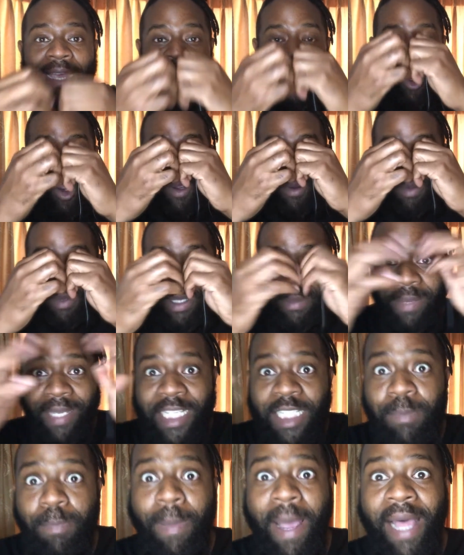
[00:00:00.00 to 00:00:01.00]
helping them
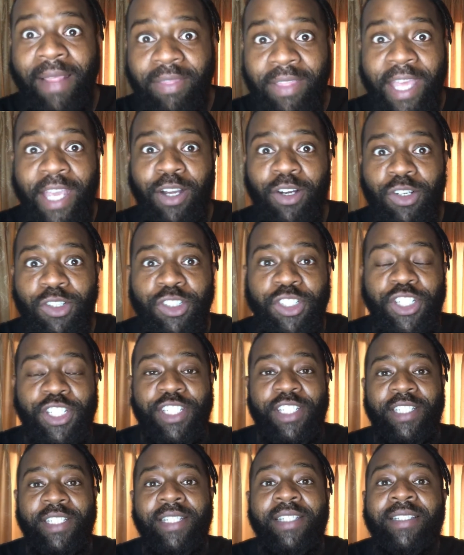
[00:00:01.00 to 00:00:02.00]
expand their
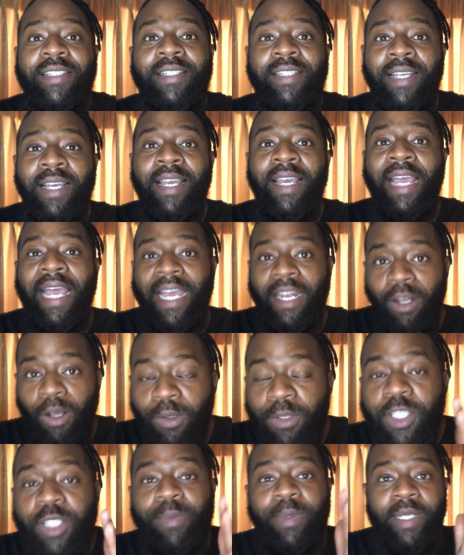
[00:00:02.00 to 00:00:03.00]
consciousness, and
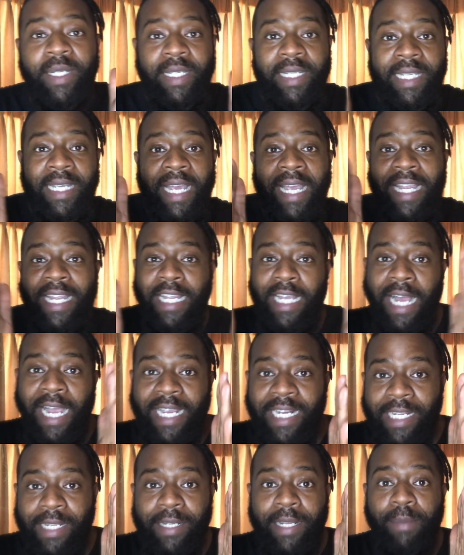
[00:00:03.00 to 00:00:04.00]
ultimately
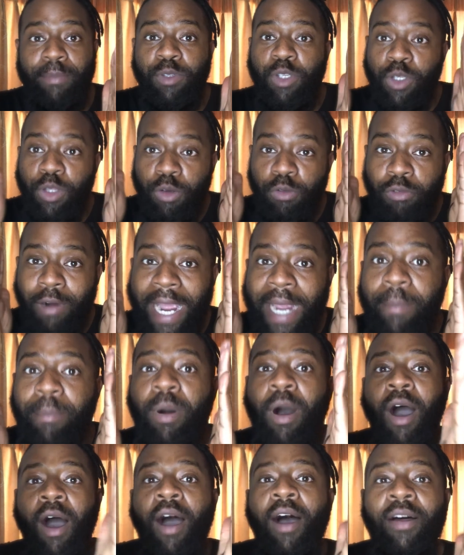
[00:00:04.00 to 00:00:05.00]
guiding them to the right
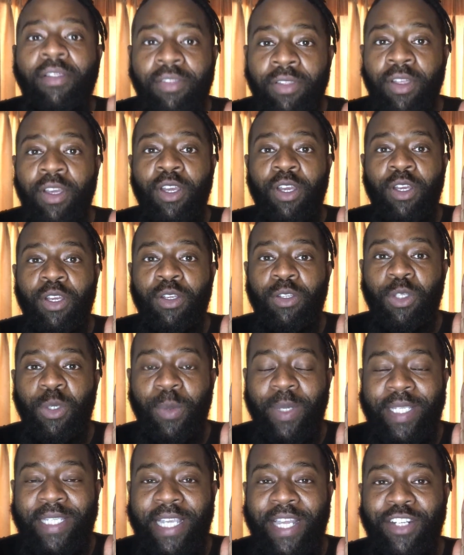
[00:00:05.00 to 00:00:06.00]
path to
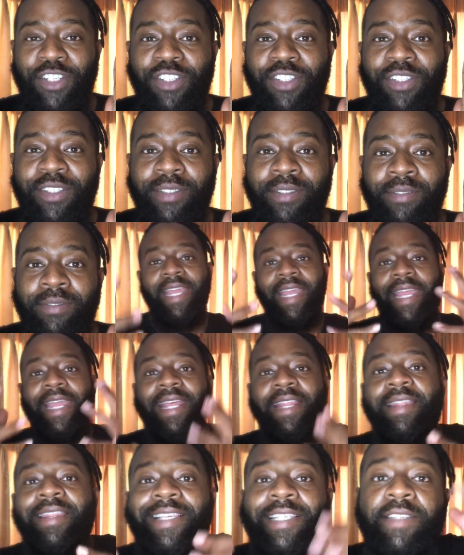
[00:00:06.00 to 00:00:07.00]
ascension.
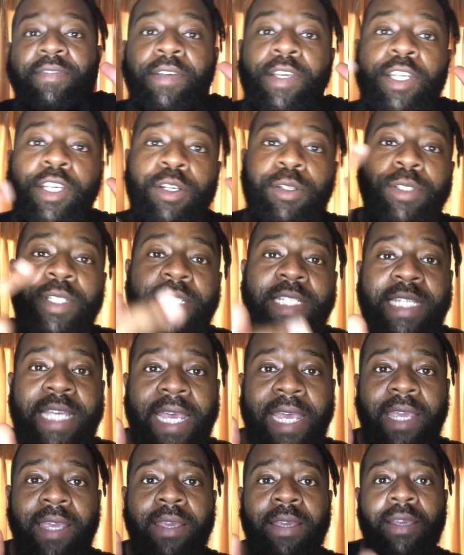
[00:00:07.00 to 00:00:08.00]
In this video
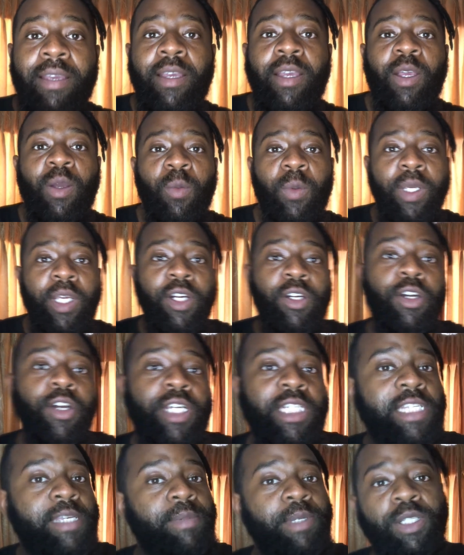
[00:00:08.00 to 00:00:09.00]
today, we are going
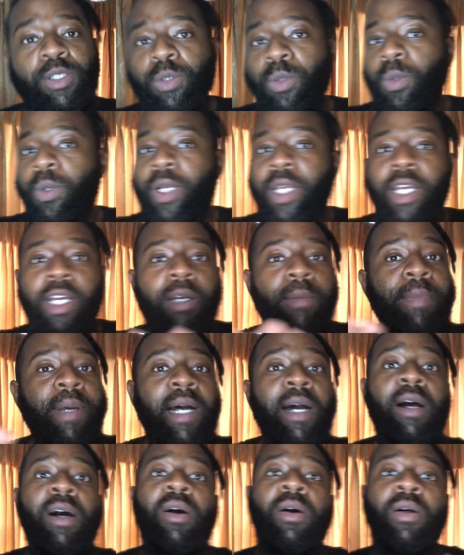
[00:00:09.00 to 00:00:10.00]
to be talking
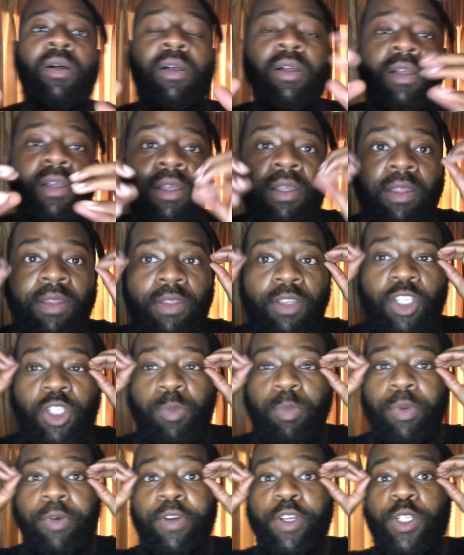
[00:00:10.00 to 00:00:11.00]
about the
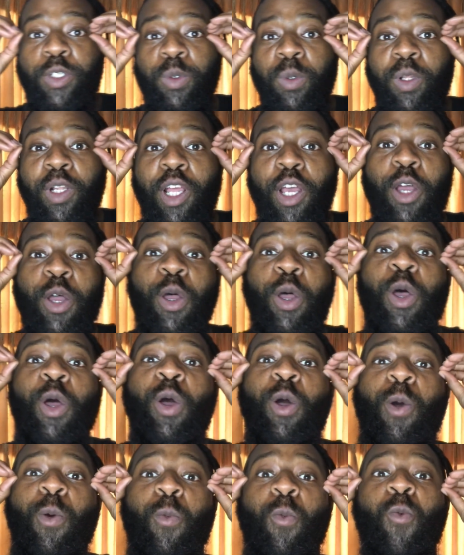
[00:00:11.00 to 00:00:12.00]
spiritual
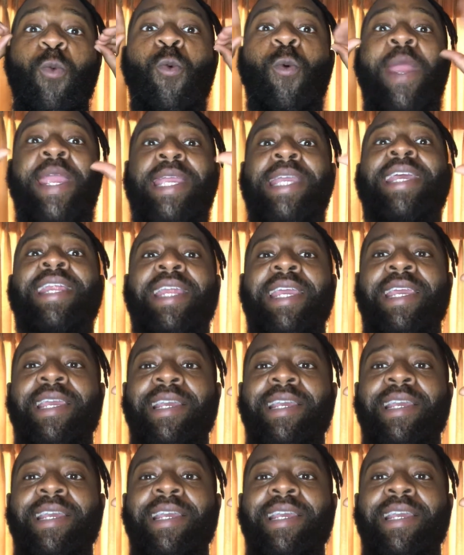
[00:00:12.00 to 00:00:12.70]
awakening.